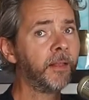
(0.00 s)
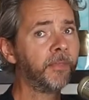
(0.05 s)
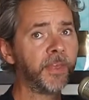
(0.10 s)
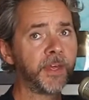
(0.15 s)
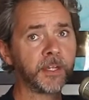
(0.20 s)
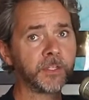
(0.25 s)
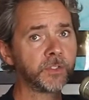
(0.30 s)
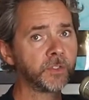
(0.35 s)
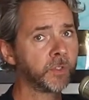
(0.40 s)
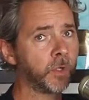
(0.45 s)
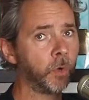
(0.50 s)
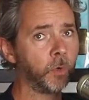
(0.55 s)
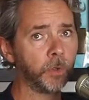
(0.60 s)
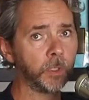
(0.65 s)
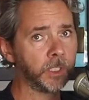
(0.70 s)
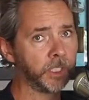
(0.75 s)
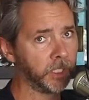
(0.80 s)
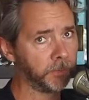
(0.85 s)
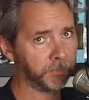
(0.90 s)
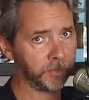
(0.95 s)
That is
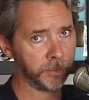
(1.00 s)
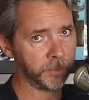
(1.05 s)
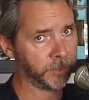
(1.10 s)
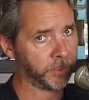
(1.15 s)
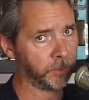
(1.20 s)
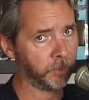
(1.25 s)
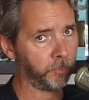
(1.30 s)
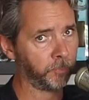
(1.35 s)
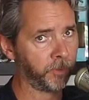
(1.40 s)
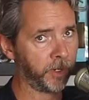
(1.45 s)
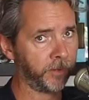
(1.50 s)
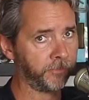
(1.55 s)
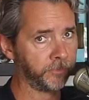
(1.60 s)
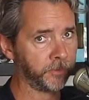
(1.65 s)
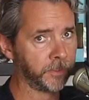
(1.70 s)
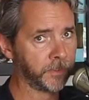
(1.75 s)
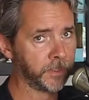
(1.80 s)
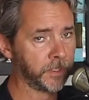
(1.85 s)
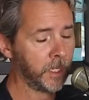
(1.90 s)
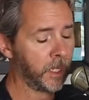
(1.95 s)
totally a personal
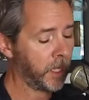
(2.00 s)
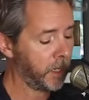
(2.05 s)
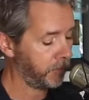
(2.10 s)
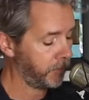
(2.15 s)
preference.